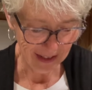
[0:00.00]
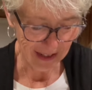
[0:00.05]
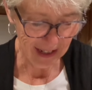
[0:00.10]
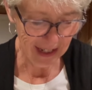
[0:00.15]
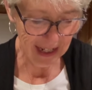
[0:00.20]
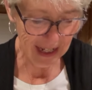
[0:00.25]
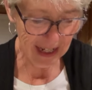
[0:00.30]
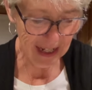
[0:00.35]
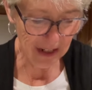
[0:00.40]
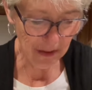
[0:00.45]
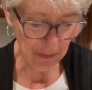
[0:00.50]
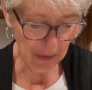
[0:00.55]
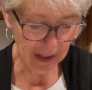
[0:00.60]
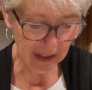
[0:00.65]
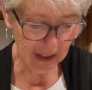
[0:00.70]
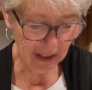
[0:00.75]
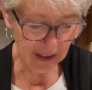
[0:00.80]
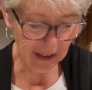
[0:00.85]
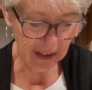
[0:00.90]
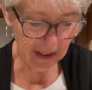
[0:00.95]
And
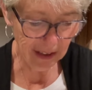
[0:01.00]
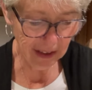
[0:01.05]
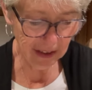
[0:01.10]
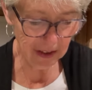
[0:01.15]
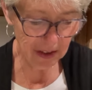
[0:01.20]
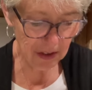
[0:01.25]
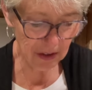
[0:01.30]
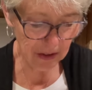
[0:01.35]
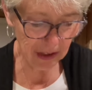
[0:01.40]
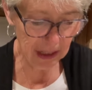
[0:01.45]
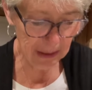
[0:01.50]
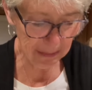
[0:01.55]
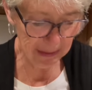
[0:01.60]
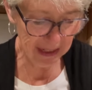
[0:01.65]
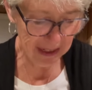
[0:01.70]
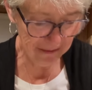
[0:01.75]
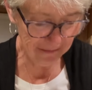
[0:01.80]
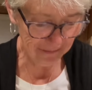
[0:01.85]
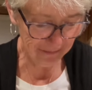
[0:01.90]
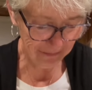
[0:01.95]
with a little
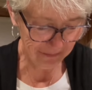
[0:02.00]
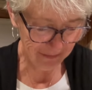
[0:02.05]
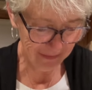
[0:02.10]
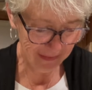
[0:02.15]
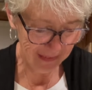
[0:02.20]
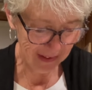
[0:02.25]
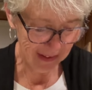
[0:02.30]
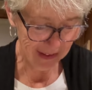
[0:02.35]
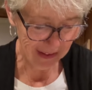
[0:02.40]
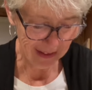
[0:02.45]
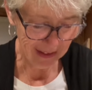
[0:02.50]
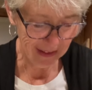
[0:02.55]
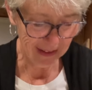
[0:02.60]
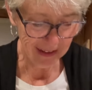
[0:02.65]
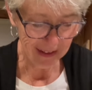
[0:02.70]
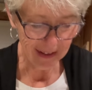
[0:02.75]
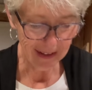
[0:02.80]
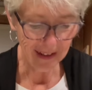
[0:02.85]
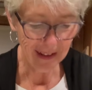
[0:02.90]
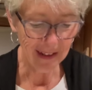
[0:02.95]
scrubbing,
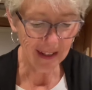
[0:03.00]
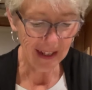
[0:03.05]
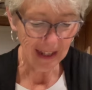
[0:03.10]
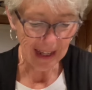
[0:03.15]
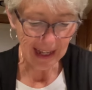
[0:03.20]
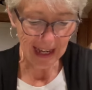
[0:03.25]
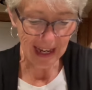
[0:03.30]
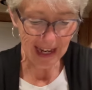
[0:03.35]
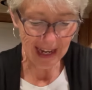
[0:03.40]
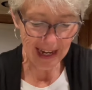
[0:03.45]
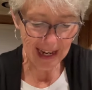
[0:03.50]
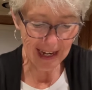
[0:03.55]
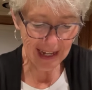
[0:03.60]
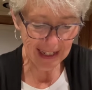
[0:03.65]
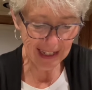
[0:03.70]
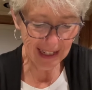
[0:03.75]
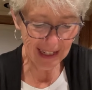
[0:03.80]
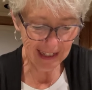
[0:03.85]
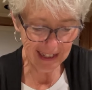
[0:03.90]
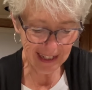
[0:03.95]
I
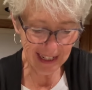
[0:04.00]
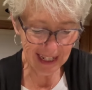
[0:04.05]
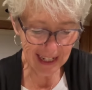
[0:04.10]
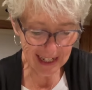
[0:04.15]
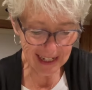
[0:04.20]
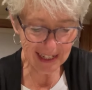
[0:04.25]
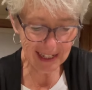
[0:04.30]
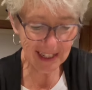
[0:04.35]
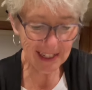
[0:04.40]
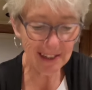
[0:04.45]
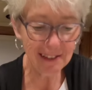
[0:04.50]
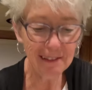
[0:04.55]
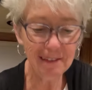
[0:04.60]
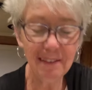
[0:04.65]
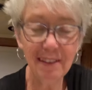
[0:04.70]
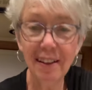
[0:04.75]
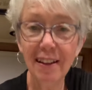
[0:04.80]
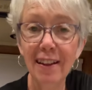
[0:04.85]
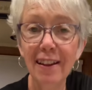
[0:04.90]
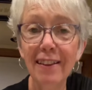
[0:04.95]
can get
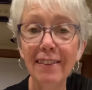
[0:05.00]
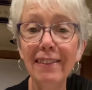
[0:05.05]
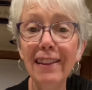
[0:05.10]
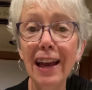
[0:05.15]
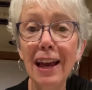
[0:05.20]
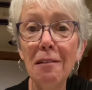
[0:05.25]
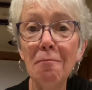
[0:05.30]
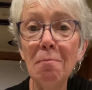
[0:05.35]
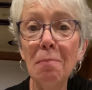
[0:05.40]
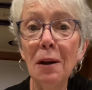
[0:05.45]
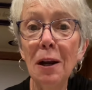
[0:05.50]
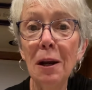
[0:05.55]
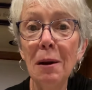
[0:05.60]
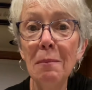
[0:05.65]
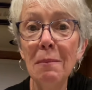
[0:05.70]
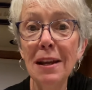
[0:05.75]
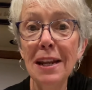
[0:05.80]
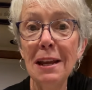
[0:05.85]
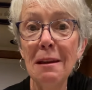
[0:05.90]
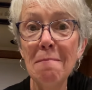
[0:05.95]
that
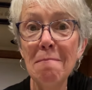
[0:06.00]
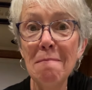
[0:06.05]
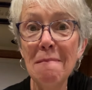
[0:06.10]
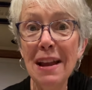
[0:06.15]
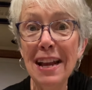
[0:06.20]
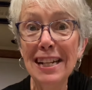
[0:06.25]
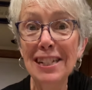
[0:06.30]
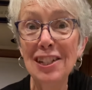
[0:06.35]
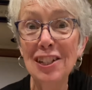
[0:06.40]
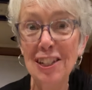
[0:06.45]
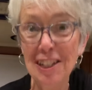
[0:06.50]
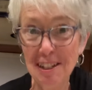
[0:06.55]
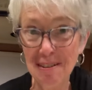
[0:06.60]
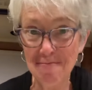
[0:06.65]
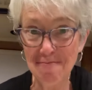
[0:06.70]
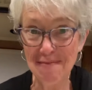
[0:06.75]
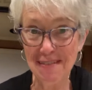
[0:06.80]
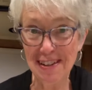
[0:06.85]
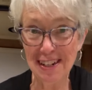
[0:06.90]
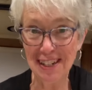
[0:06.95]
permanent magic
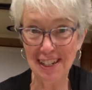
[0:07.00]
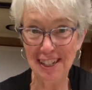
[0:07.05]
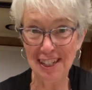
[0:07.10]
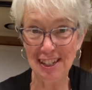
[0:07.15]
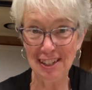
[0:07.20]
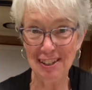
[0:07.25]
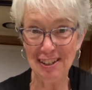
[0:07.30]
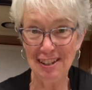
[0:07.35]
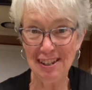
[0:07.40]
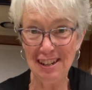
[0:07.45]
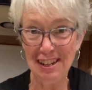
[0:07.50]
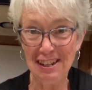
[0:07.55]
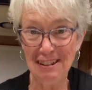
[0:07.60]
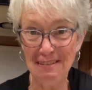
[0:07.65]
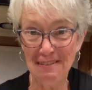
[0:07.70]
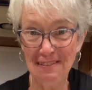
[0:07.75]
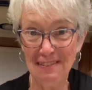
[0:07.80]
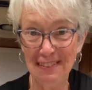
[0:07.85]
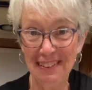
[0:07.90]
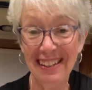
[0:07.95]
marker
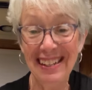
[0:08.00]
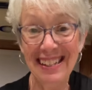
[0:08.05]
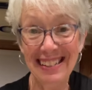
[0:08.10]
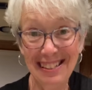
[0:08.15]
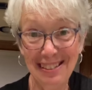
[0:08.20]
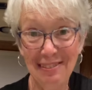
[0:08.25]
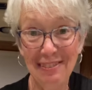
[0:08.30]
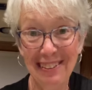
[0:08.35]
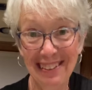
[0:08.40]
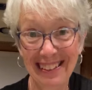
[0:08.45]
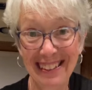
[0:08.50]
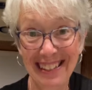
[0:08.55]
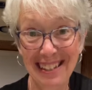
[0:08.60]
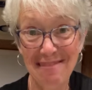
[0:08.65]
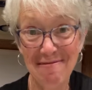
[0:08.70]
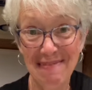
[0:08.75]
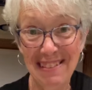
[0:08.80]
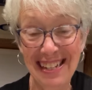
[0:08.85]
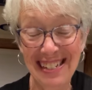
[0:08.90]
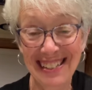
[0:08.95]
off. It's really
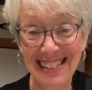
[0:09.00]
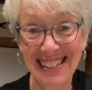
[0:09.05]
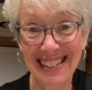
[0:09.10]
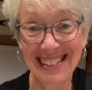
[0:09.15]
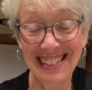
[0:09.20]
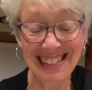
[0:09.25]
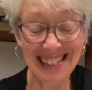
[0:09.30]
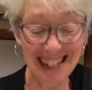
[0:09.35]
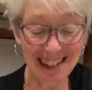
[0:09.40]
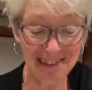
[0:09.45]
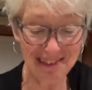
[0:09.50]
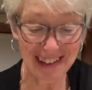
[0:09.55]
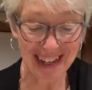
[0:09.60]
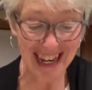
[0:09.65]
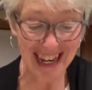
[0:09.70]
amazing stuff.